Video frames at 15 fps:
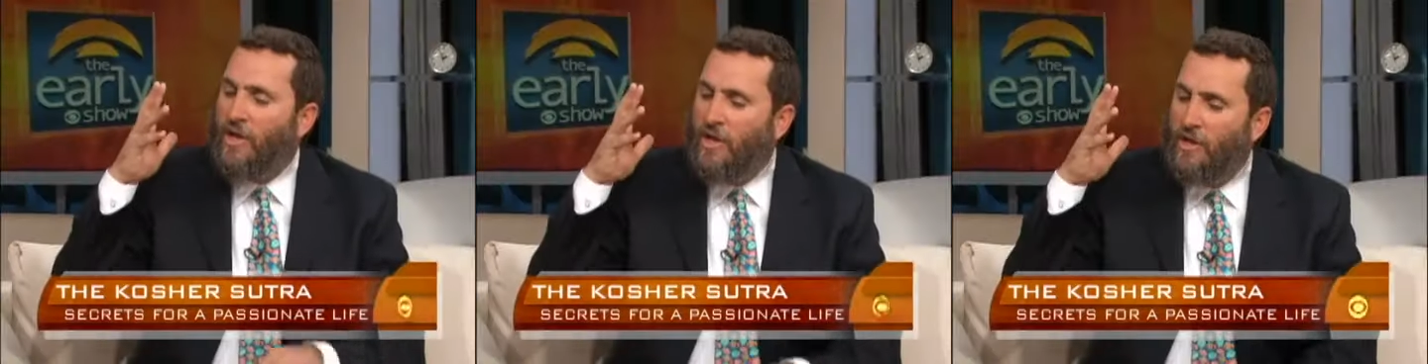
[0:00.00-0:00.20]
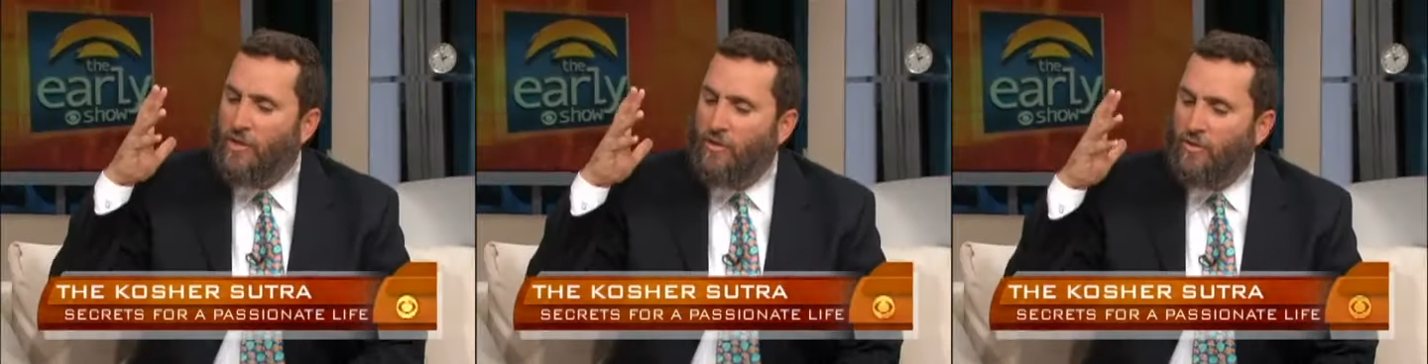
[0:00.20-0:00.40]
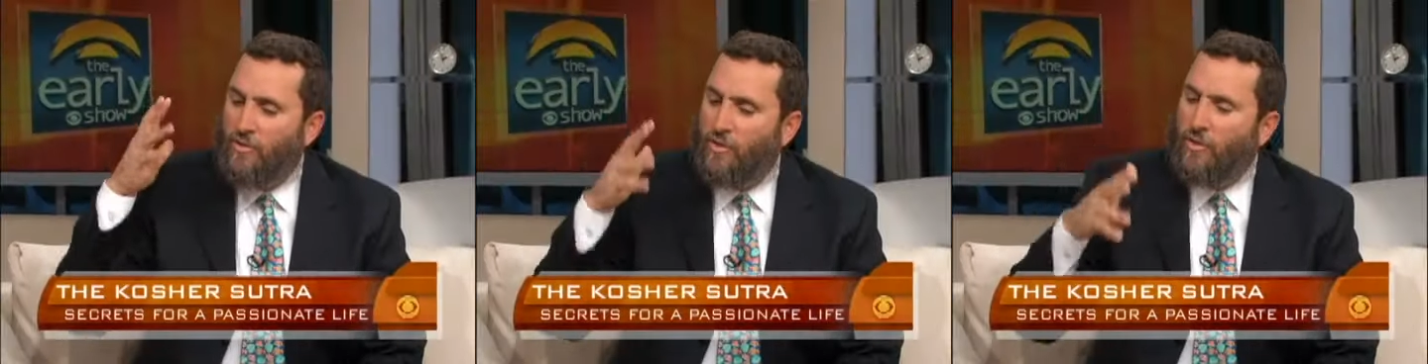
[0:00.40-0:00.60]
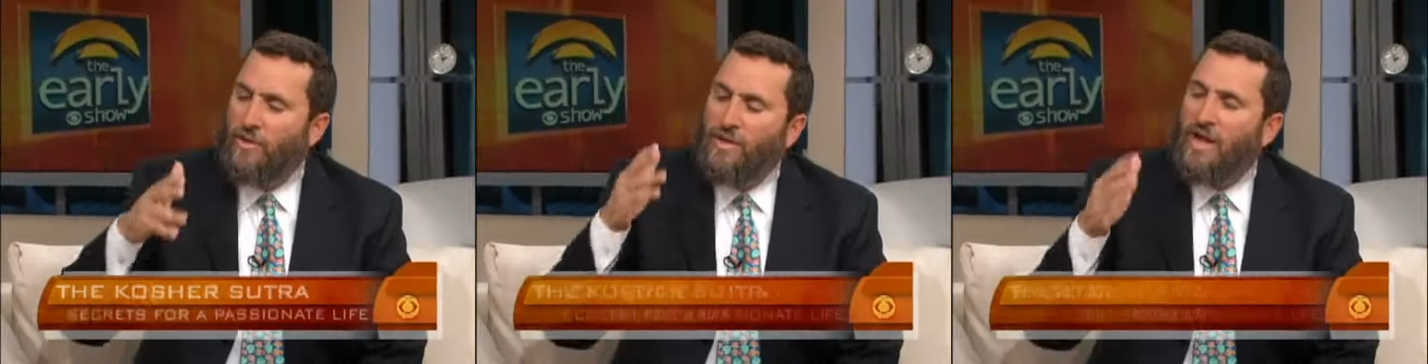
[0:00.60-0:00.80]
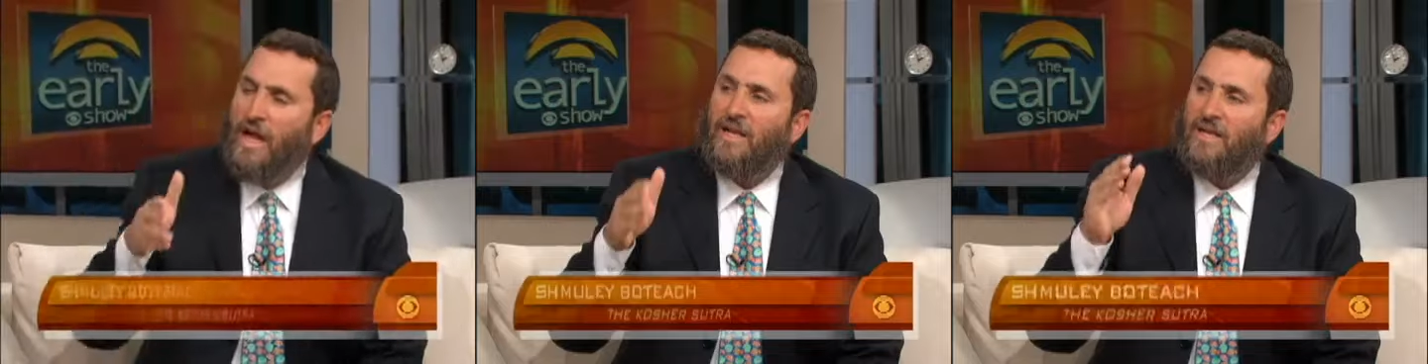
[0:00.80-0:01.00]
You
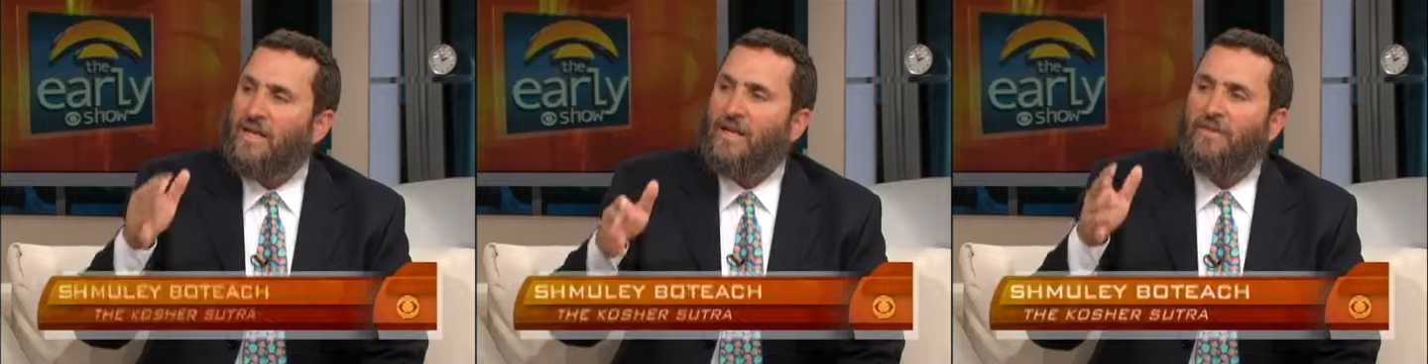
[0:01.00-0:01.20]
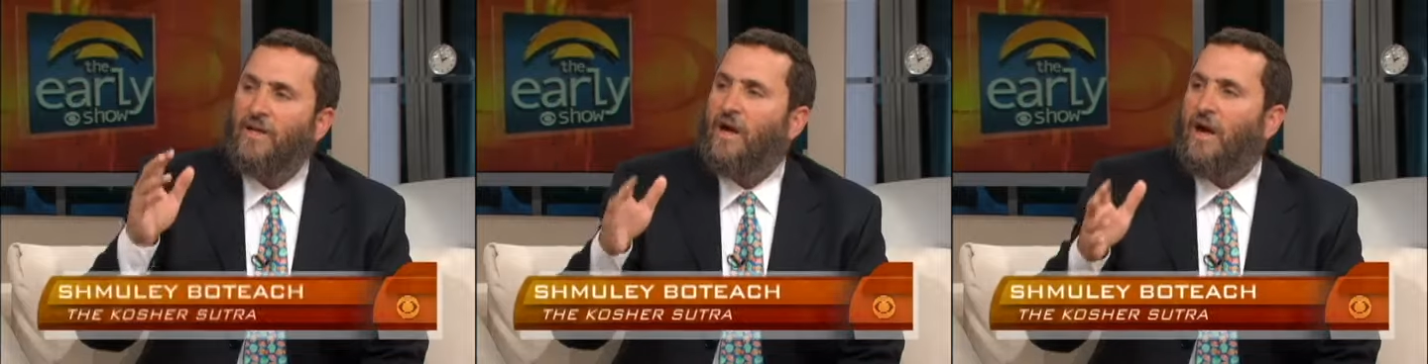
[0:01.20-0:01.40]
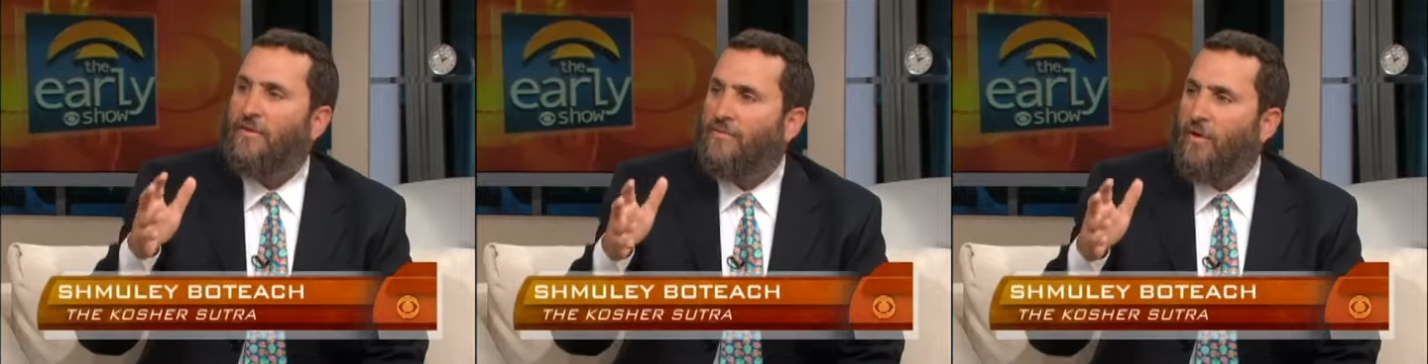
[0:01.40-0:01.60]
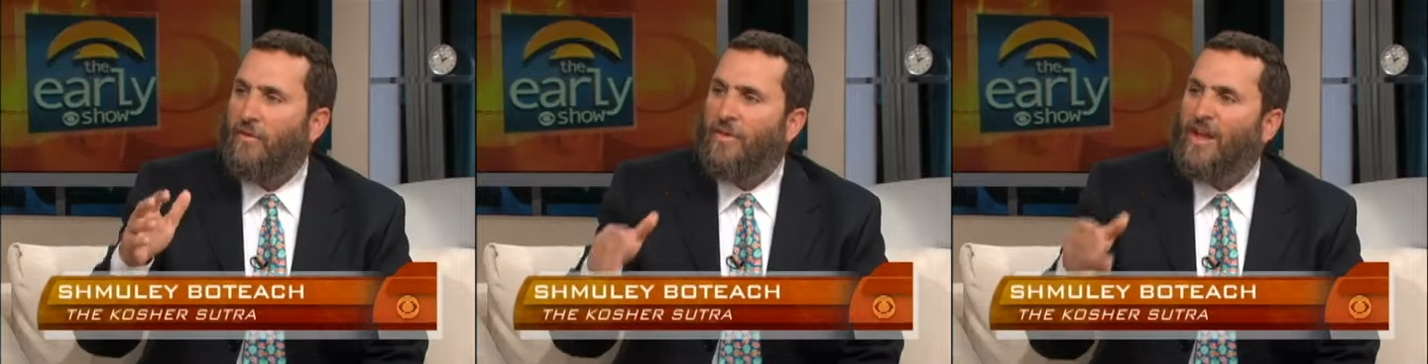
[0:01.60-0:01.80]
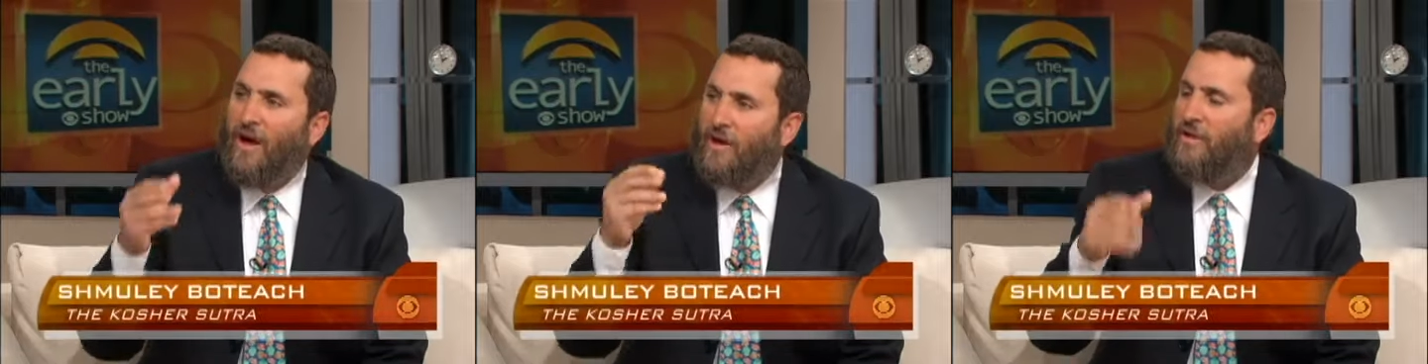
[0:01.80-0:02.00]
could not get the
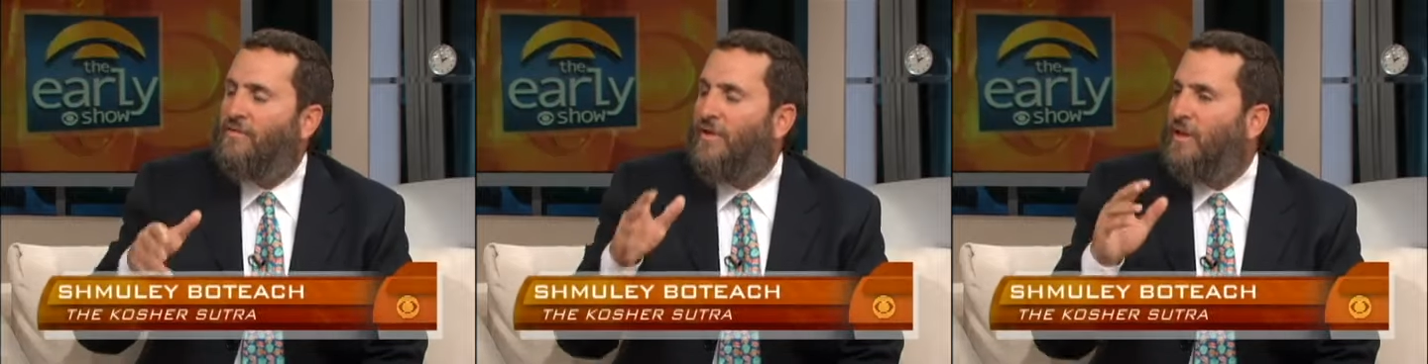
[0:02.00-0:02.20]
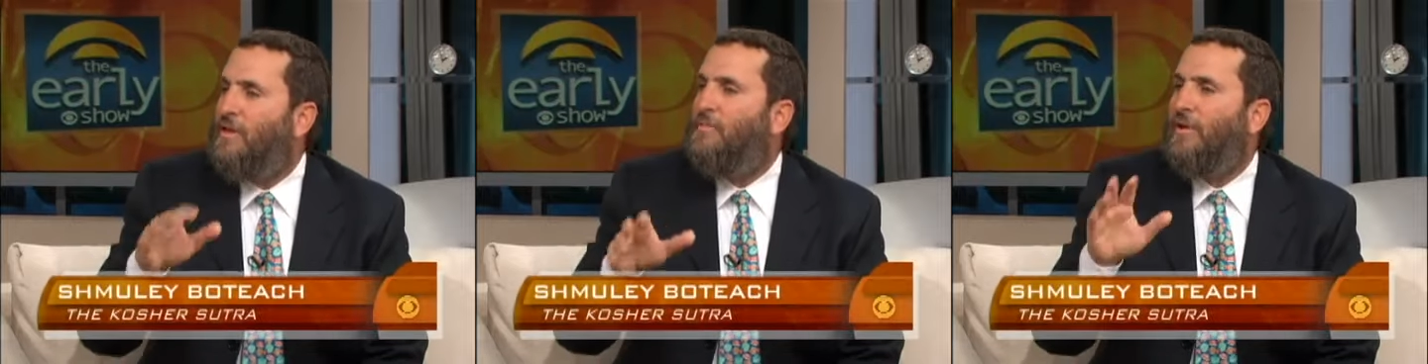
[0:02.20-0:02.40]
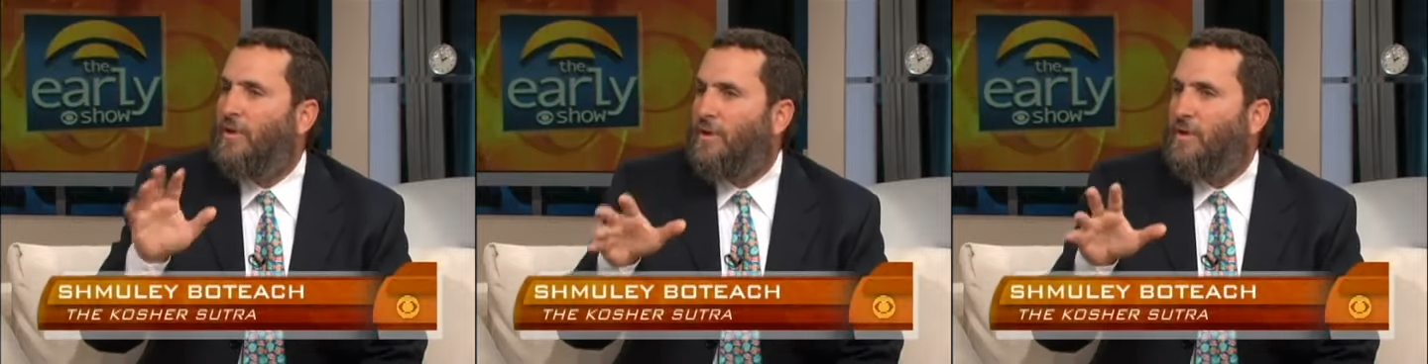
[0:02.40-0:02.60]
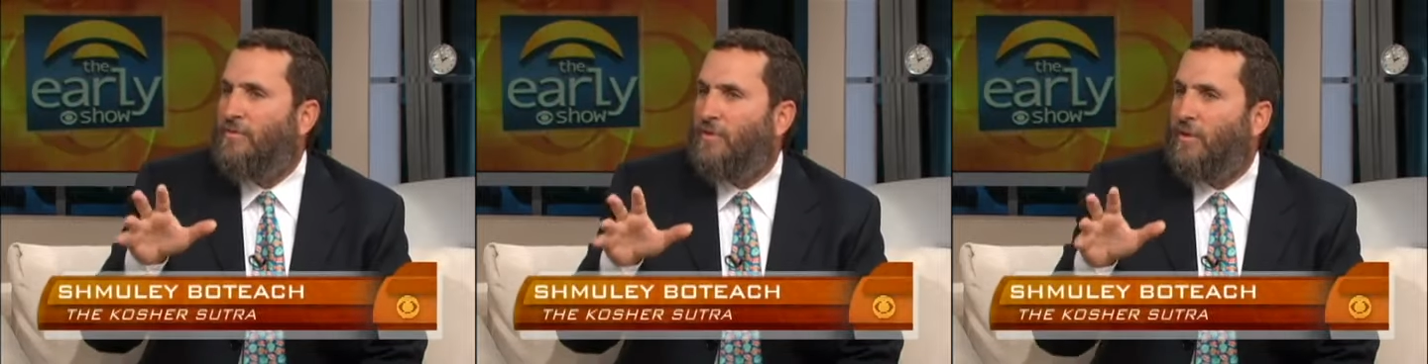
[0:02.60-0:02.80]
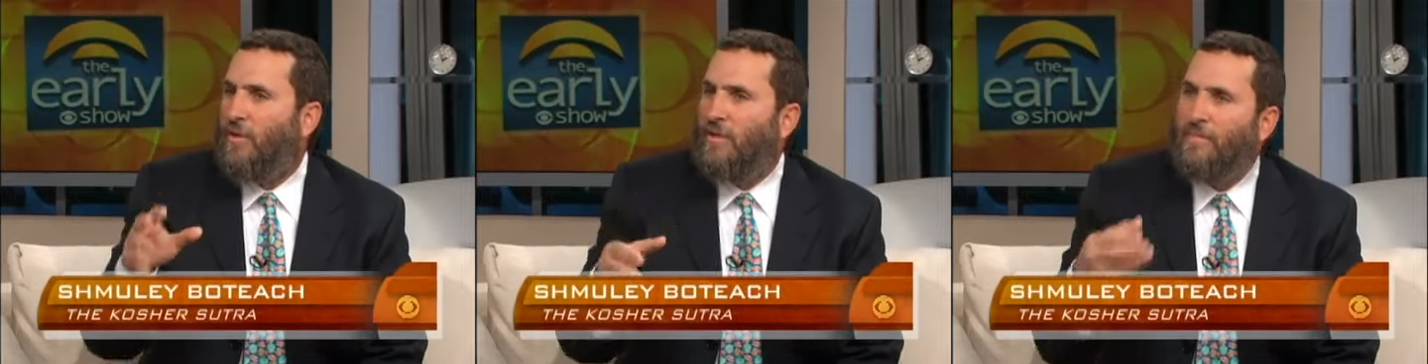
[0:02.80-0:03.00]
iPhone, the unavailability
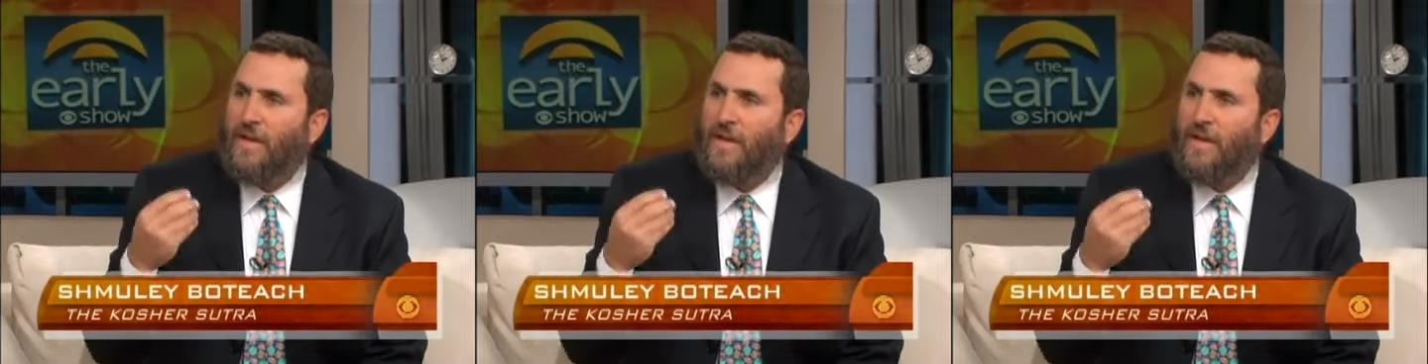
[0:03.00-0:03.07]
of it all.